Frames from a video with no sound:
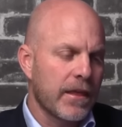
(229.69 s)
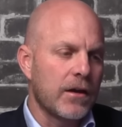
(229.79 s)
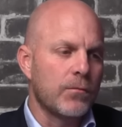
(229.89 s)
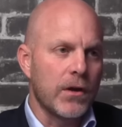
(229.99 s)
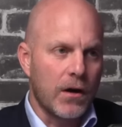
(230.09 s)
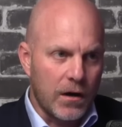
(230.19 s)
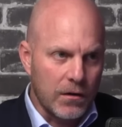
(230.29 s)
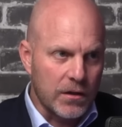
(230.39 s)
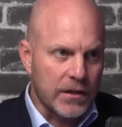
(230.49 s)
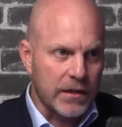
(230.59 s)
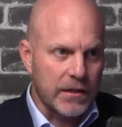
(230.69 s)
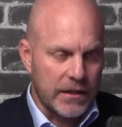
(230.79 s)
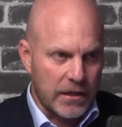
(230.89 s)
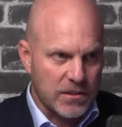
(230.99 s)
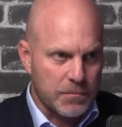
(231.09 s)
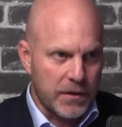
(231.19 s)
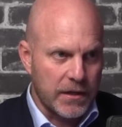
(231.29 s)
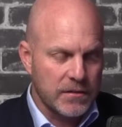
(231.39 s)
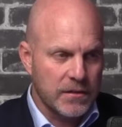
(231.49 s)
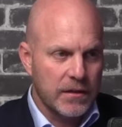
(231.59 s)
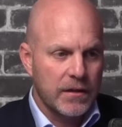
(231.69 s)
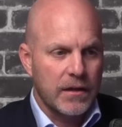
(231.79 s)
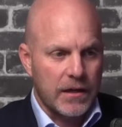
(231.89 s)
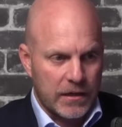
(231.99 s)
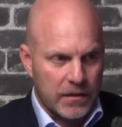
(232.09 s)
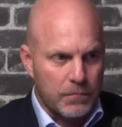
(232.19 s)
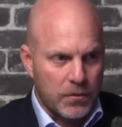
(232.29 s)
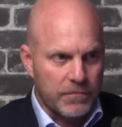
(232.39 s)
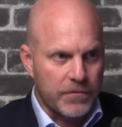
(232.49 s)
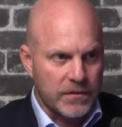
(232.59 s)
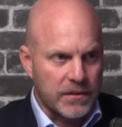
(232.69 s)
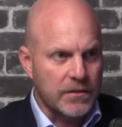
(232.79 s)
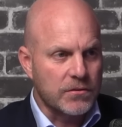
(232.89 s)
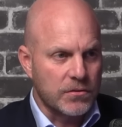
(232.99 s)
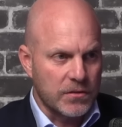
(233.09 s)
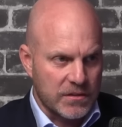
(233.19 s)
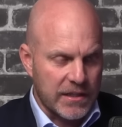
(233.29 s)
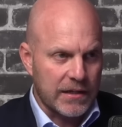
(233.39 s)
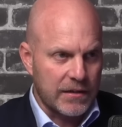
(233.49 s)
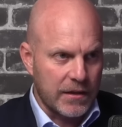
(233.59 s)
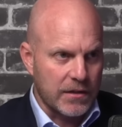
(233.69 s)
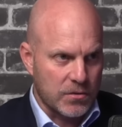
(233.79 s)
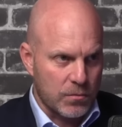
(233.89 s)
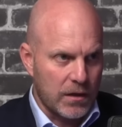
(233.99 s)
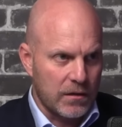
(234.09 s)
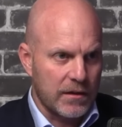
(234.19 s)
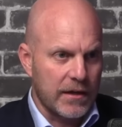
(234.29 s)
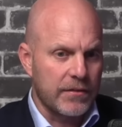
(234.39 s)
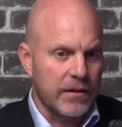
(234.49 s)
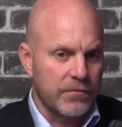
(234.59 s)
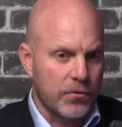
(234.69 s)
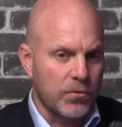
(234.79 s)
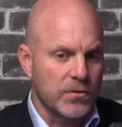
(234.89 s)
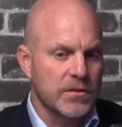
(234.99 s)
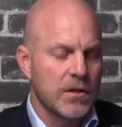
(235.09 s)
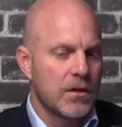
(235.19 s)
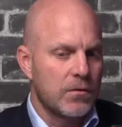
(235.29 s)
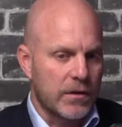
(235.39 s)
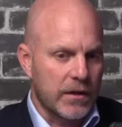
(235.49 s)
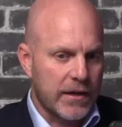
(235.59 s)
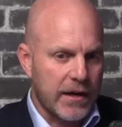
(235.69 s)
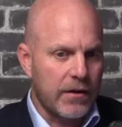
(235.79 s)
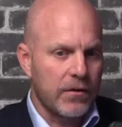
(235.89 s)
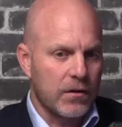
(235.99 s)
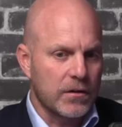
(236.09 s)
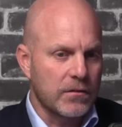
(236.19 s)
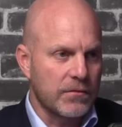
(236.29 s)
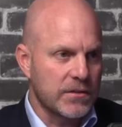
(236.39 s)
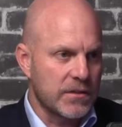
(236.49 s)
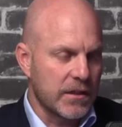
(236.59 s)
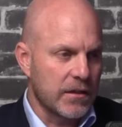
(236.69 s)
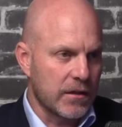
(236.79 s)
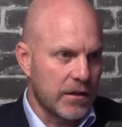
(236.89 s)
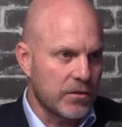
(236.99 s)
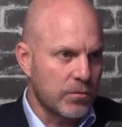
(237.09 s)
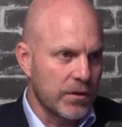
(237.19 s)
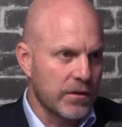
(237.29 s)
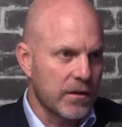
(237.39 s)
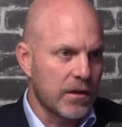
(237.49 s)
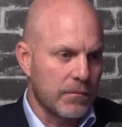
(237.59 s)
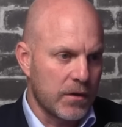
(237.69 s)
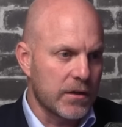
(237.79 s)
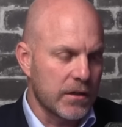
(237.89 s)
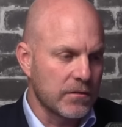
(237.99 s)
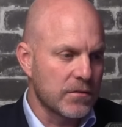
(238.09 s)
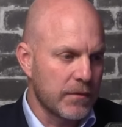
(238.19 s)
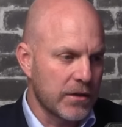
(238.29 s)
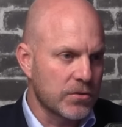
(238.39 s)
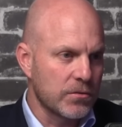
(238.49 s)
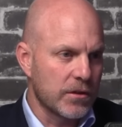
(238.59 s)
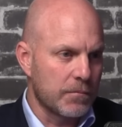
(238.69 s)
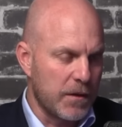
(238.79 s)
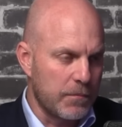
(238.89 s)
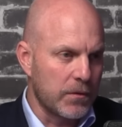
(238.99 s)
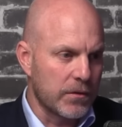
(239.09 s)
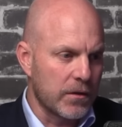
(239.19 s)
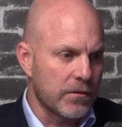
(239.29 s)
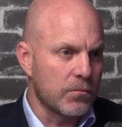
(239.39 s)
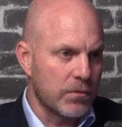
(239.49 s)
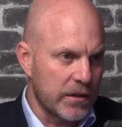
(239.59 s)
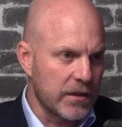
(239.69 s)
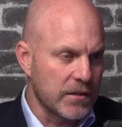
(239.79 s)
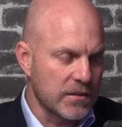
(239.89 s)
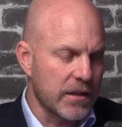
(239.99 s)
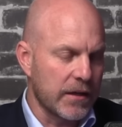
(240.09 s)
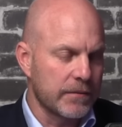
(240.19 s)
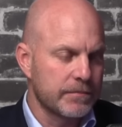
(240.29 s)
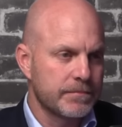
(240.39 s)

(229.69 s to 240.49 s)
And we are looking in Nelspruit and in Bloemfontein to do exactly that as well. And then, of course, we're going to carry on investing in our network and our marketing to make sure that people know that we're here to stay.